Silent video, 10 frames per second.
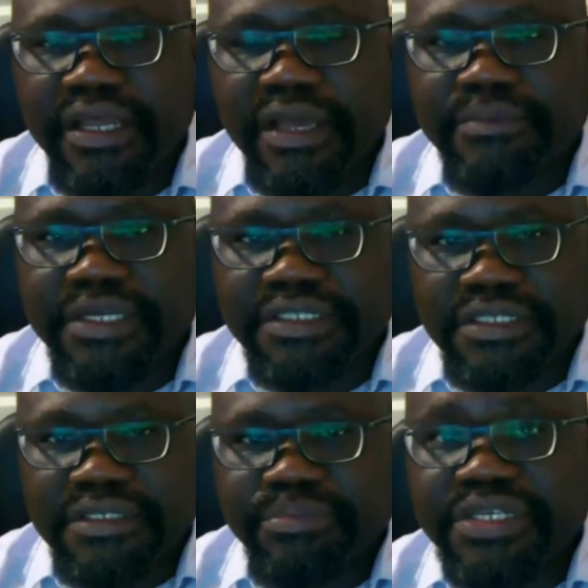
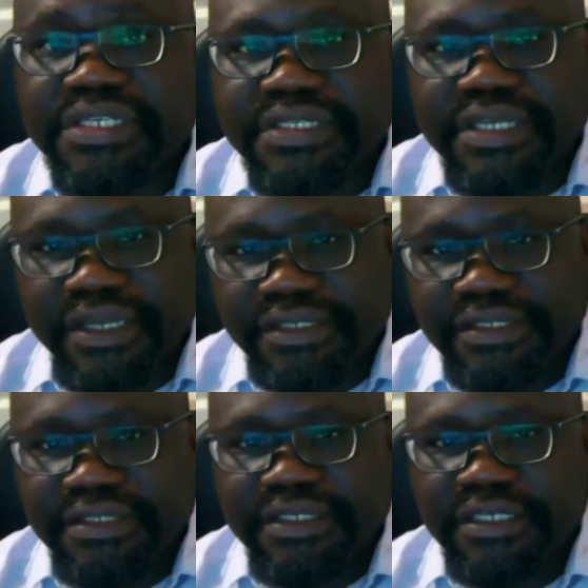diabetes
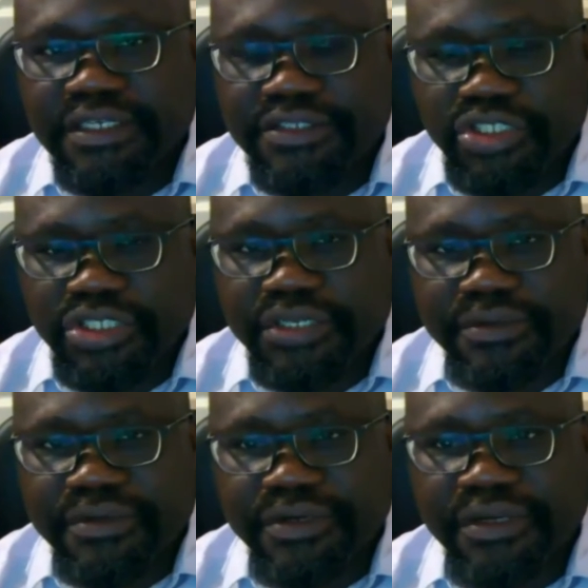presents in
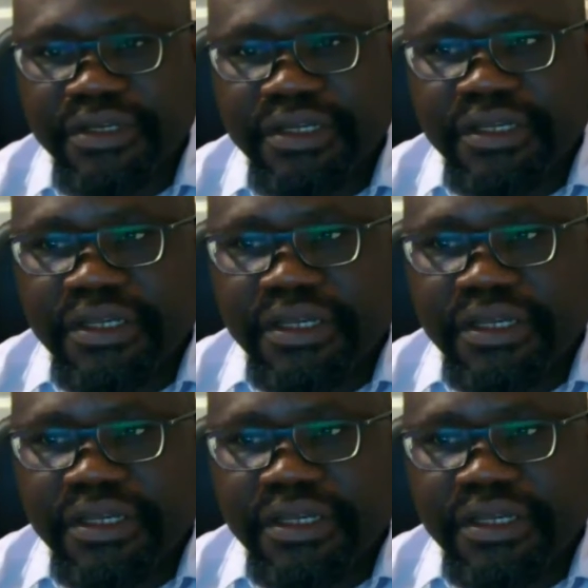general,